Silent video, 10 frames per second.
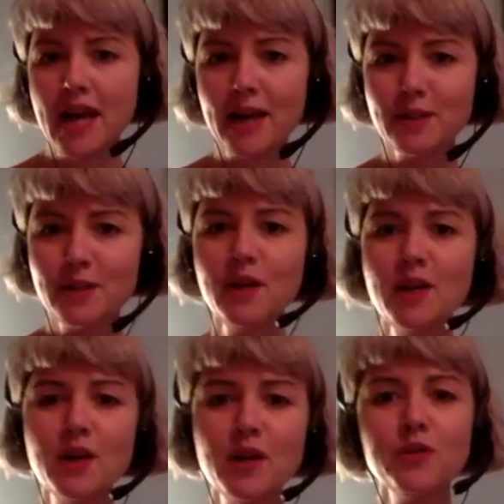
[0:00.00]
had
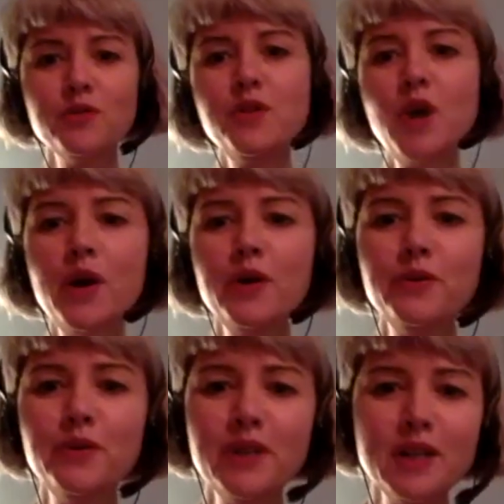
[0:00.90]

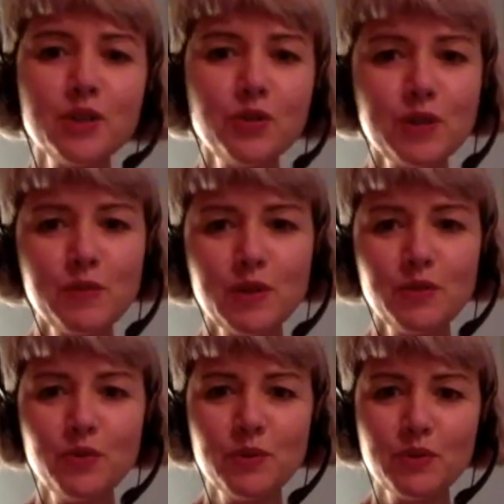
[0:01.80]
no choice but
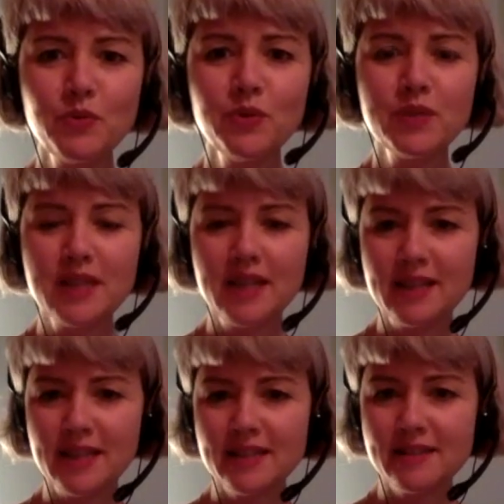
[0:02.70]
to walk towards it,
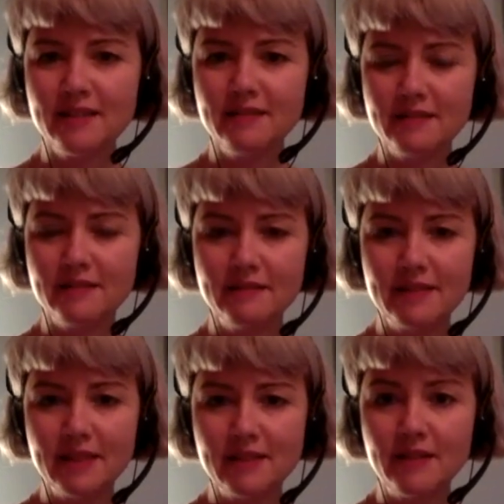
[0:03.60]
and this
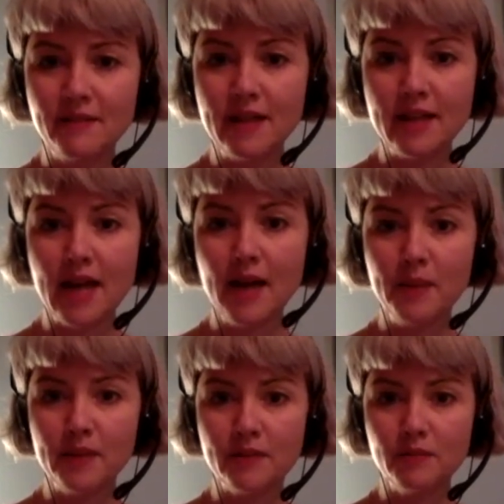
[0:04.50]
this event
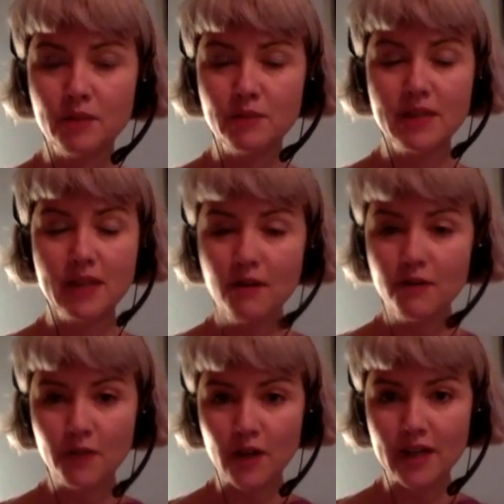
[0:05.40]
happened, which was
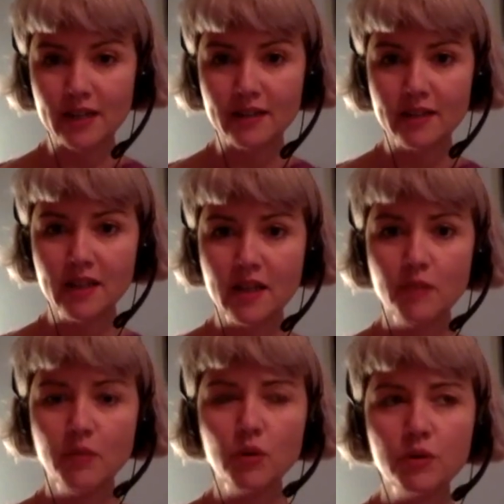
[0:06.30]
terrifying
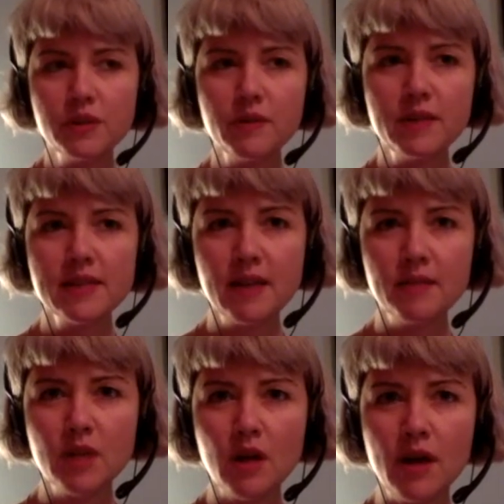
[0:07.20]
but also at the
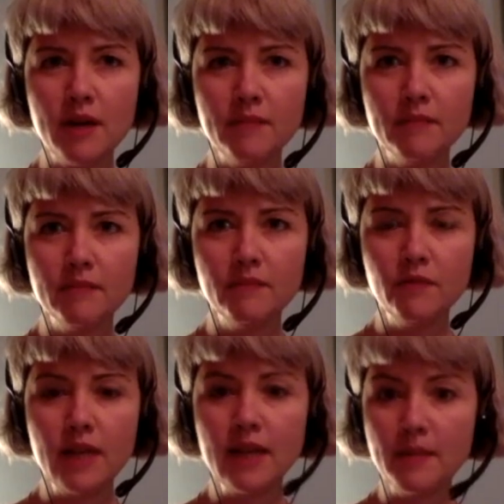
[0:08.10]
same time
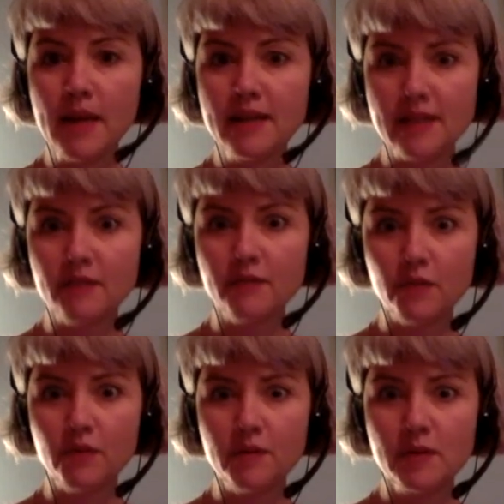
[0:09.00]
really amazing
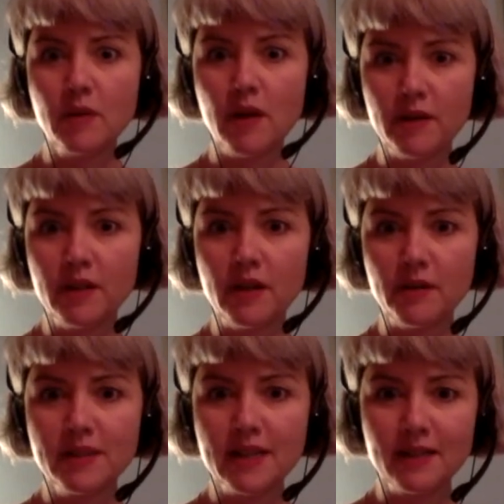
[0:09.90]
for him as well you know
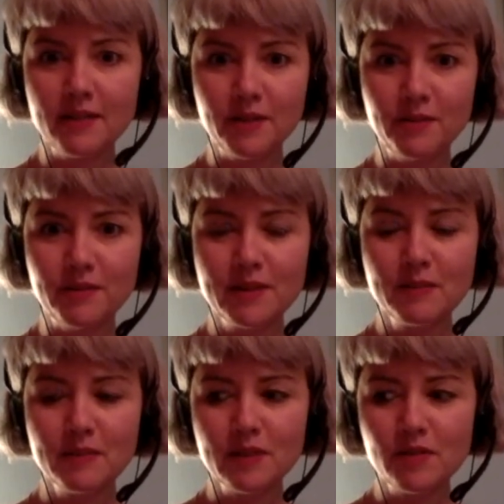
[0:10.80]
exactly what you were ex-
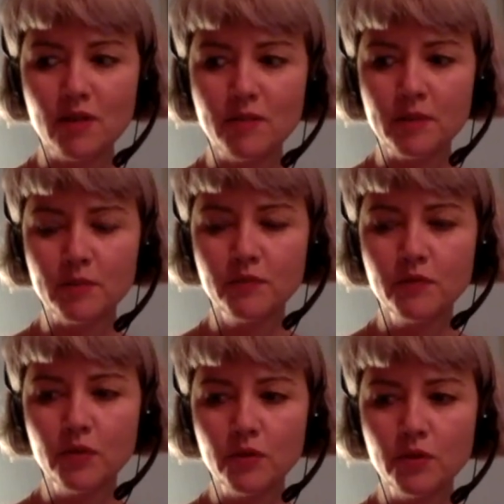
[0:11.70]
describing
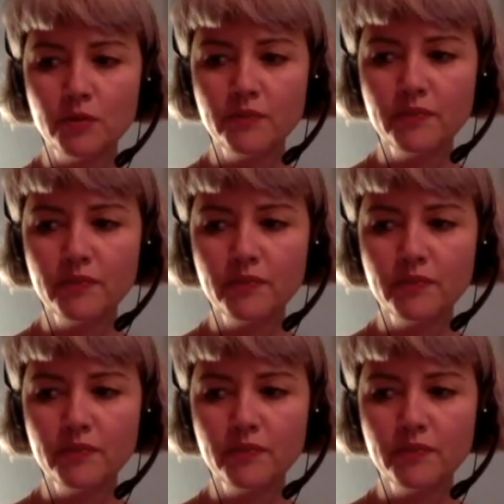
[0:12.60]
before mm.